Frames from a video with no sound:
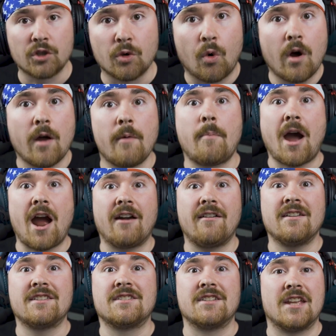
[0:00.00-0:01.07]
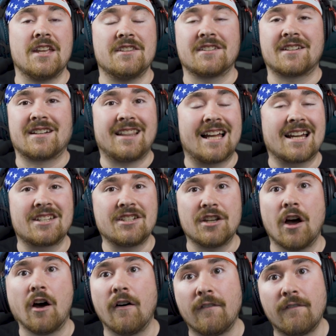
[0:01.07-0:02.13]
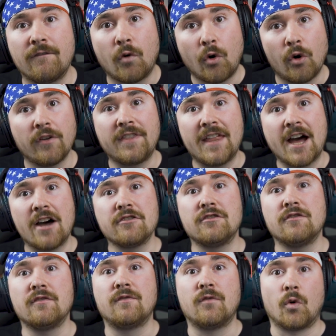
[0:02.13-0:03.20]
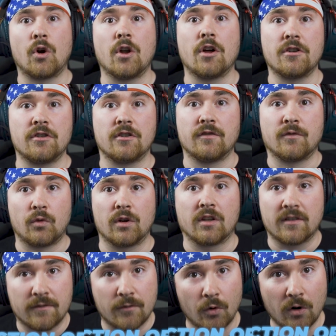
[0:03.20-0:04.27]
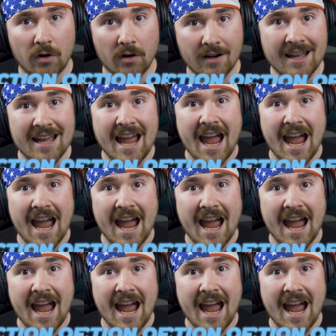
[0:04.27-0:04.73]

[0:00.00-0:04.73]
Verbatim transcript: So Ahoy Pirates is a collection of four thousand four hundred forty-four